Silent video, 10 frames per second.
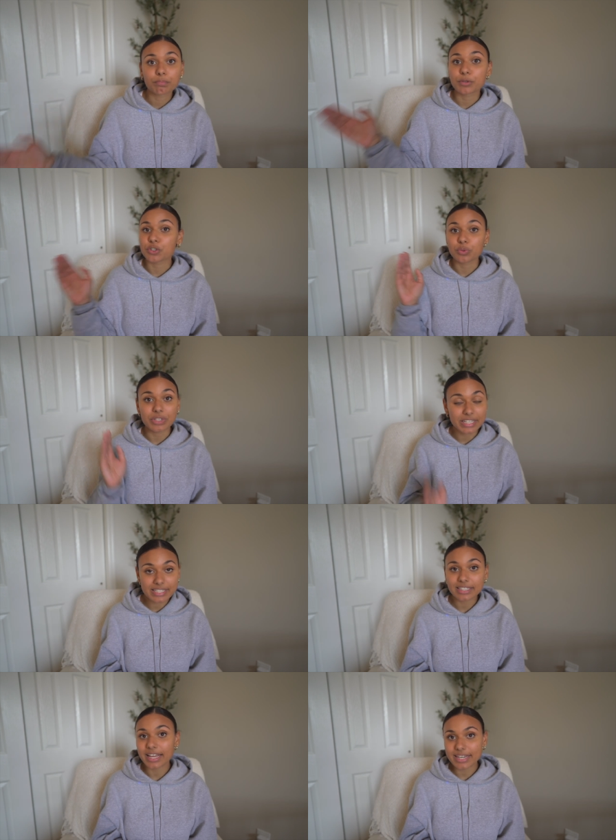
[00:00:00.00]
but you need
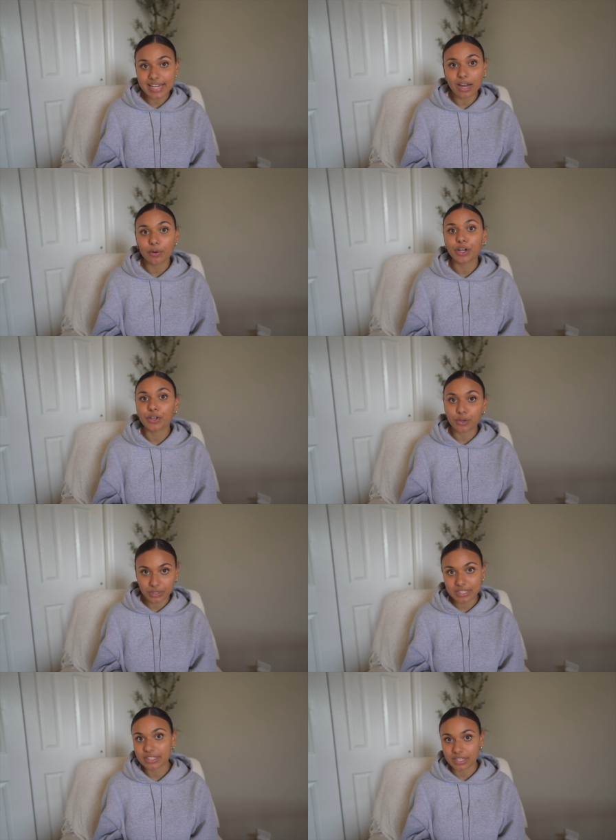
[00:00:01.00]
to lay down and go
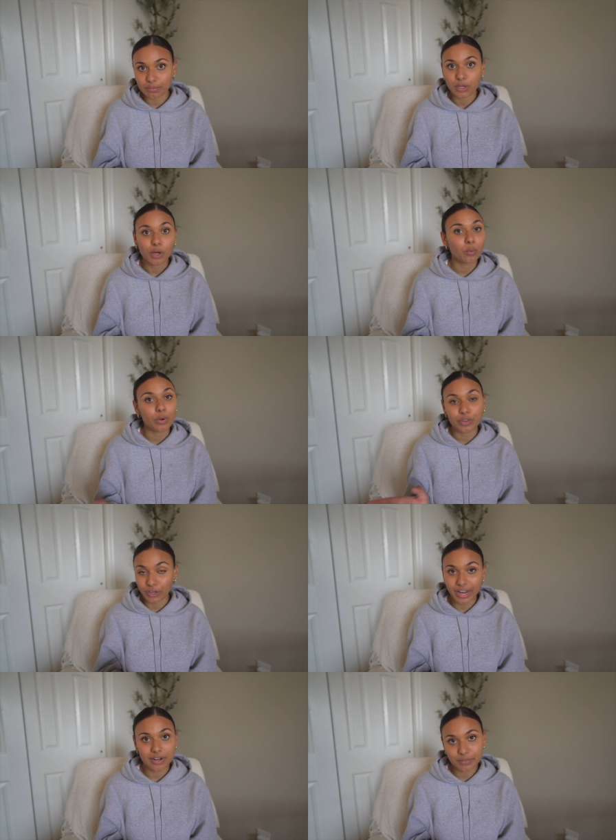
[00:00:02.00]
to sleep with
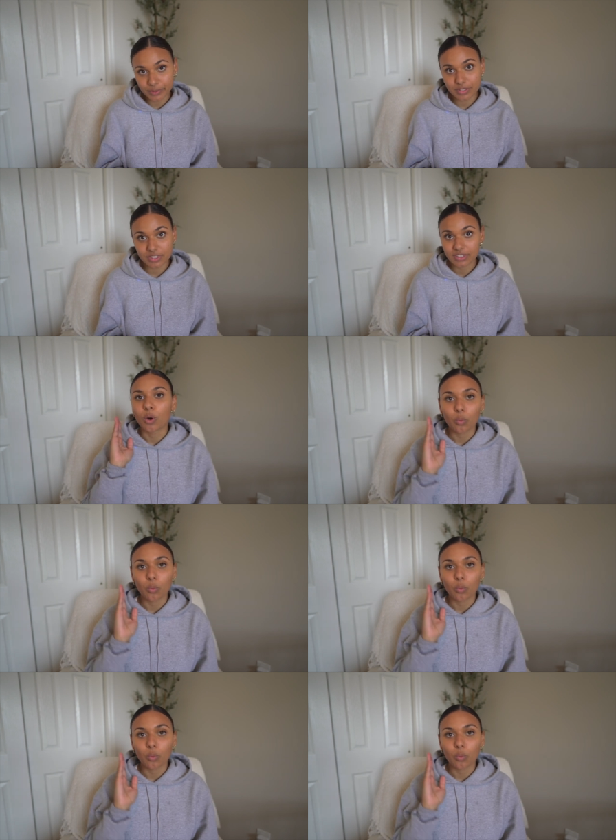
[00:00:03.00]
your animals,